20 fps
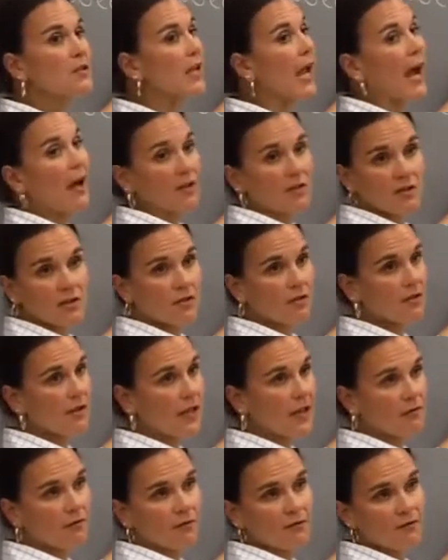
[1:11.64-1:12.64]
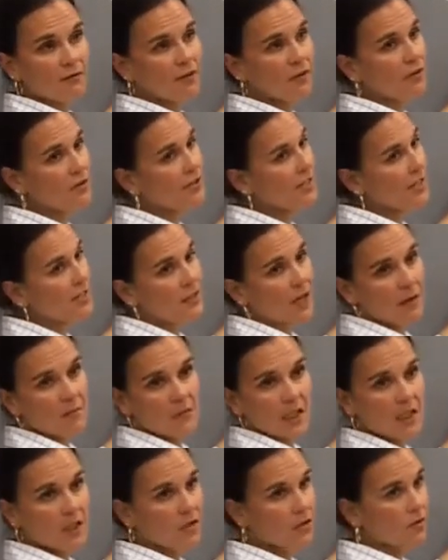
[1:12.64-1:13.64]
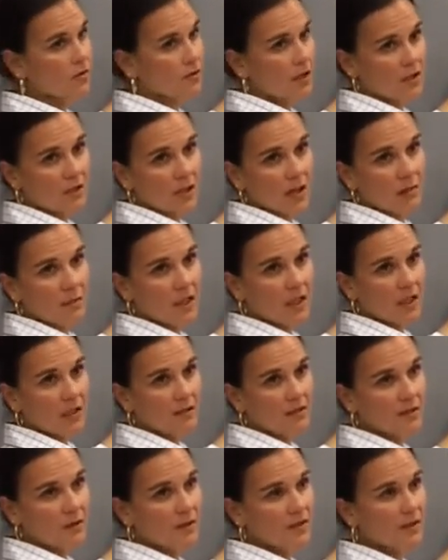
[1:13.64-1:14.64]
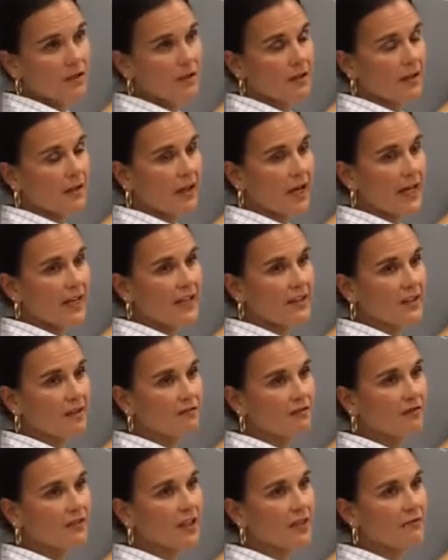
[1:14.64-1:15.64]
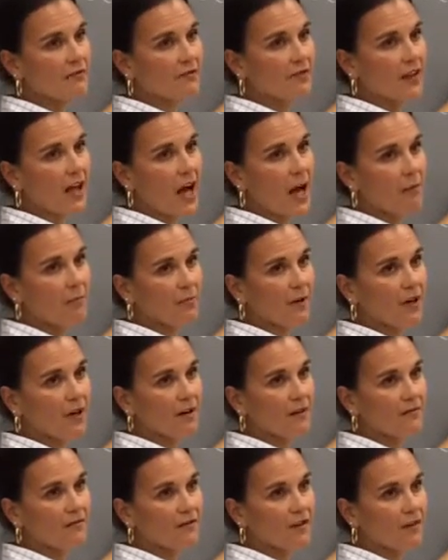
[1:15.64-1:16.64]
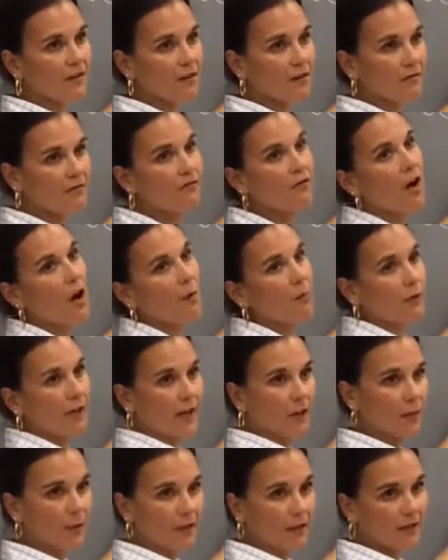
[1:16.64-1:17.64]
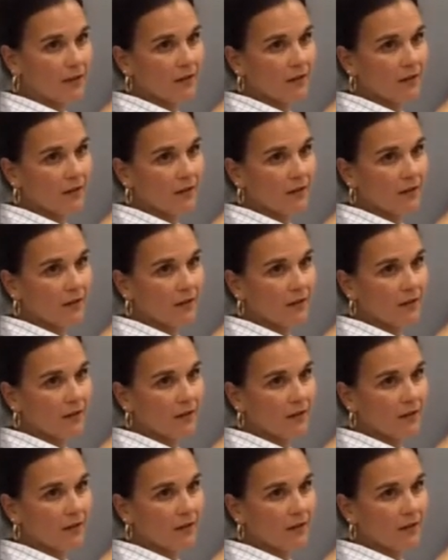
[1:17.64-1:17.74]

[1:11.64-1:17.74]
Yeah. If Thursday's not meeting, Tuesday's not meeting. So it's kind of the flip-flop of fall break.